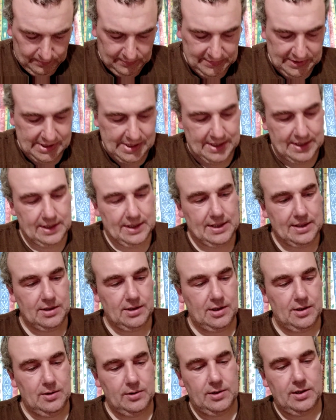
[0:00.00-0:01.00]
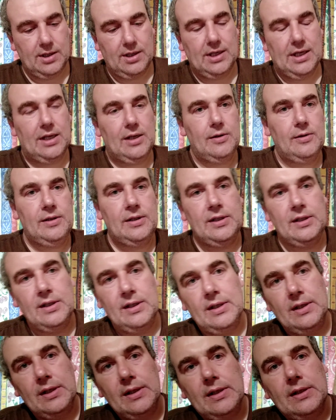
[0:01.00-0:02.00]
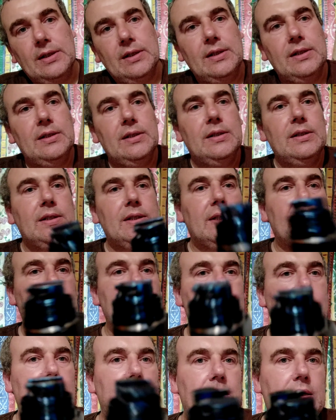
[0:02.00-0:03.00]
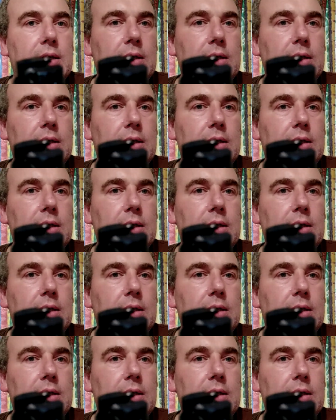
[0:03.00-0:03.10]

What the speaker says: yeah, that's good to go. That's